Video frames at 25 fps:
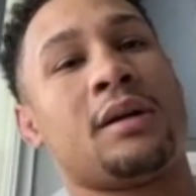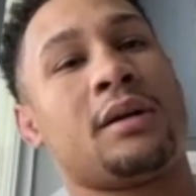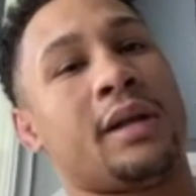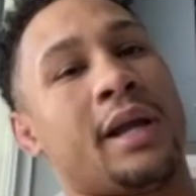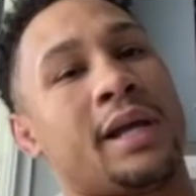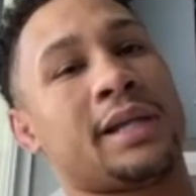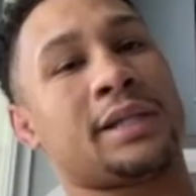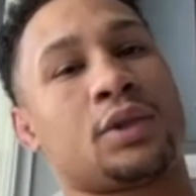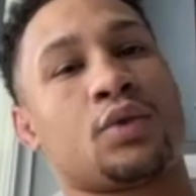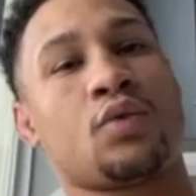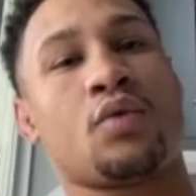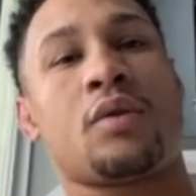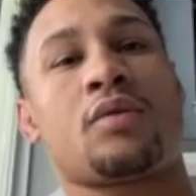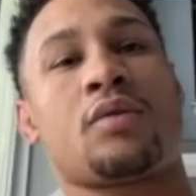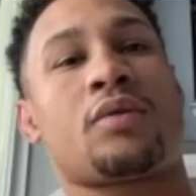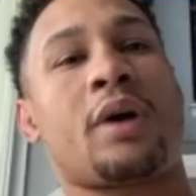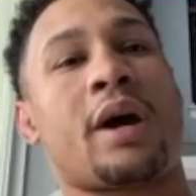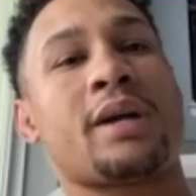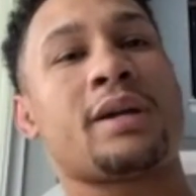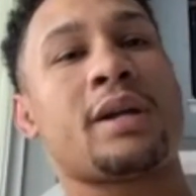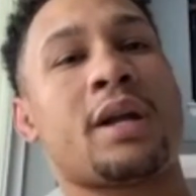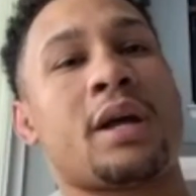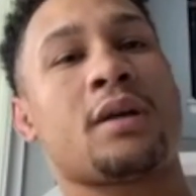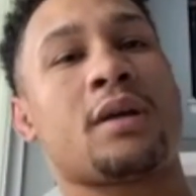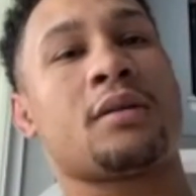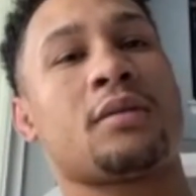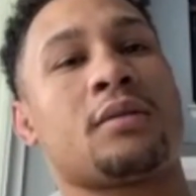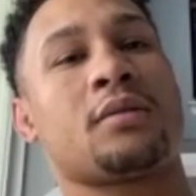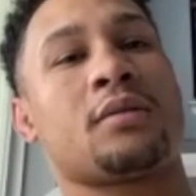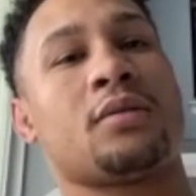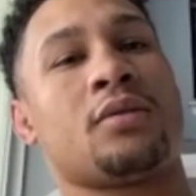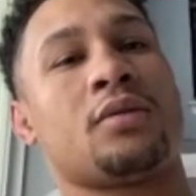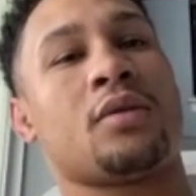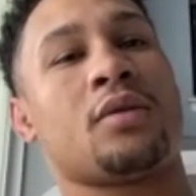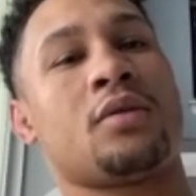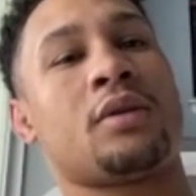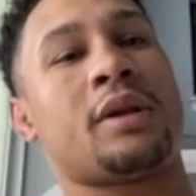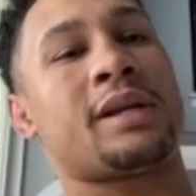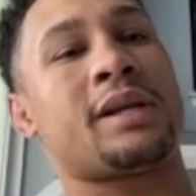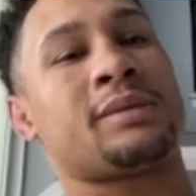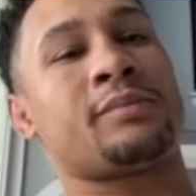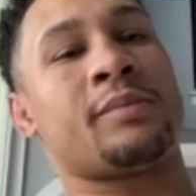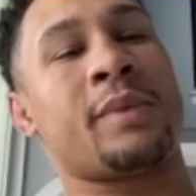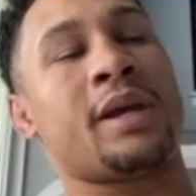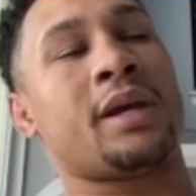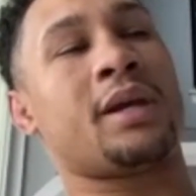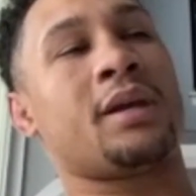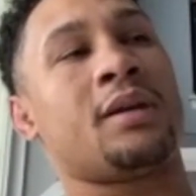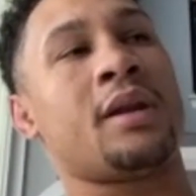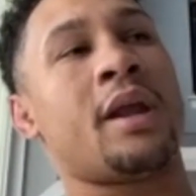Let's do it right now. You know, let's
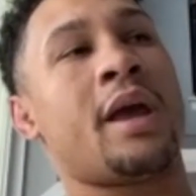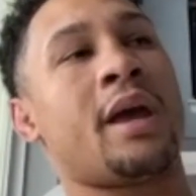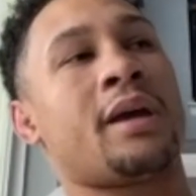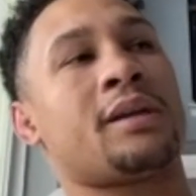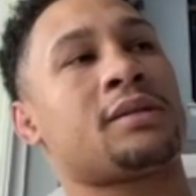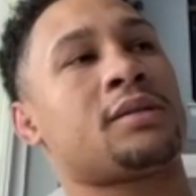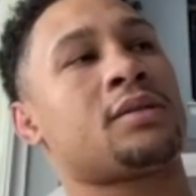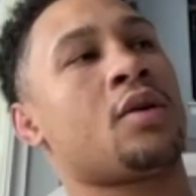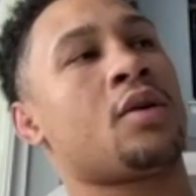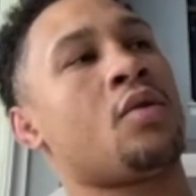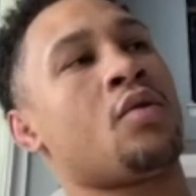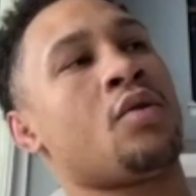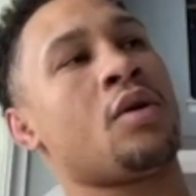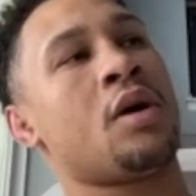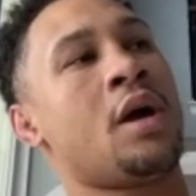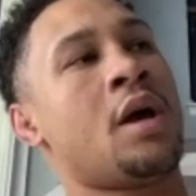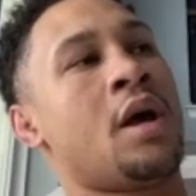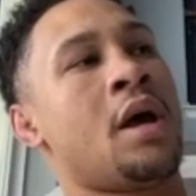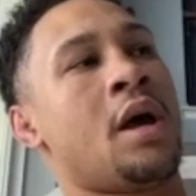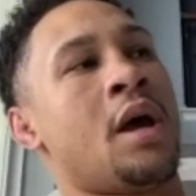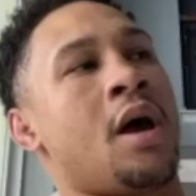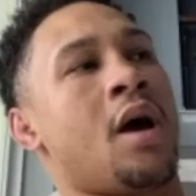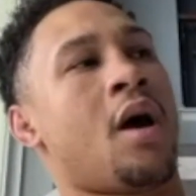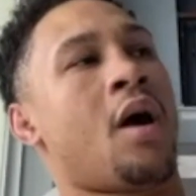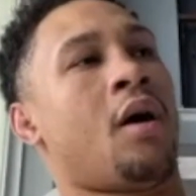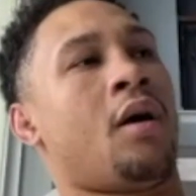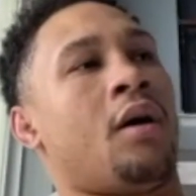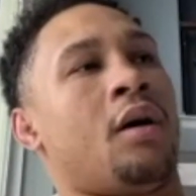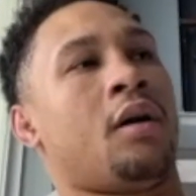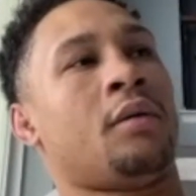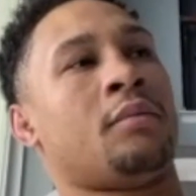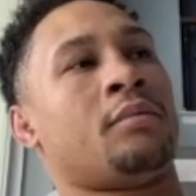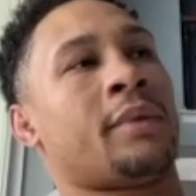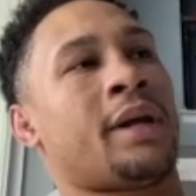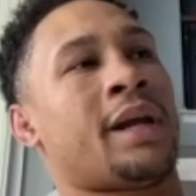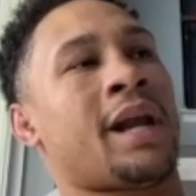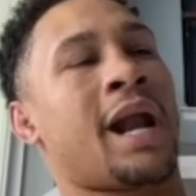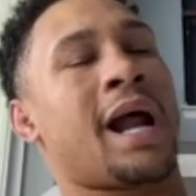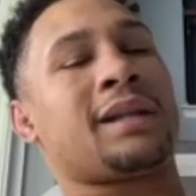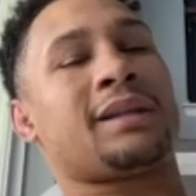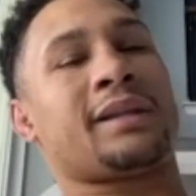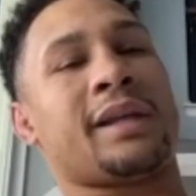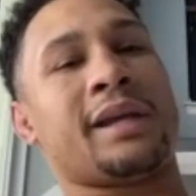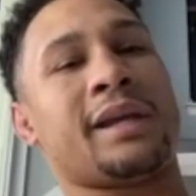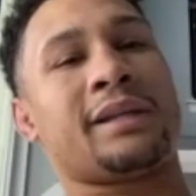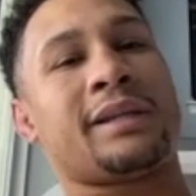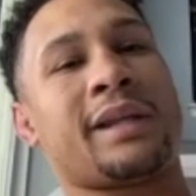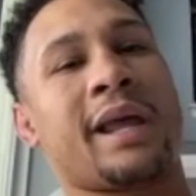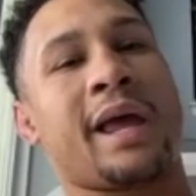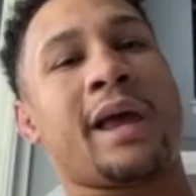make it next. So, um, and I
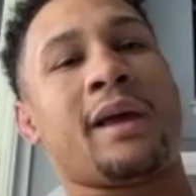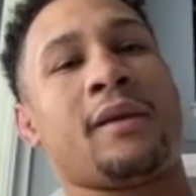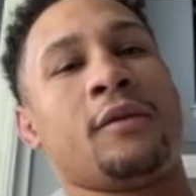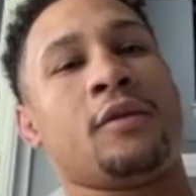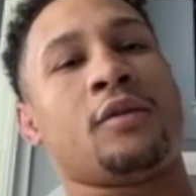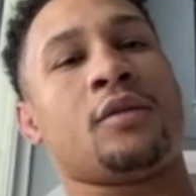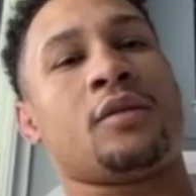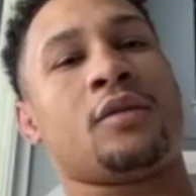think that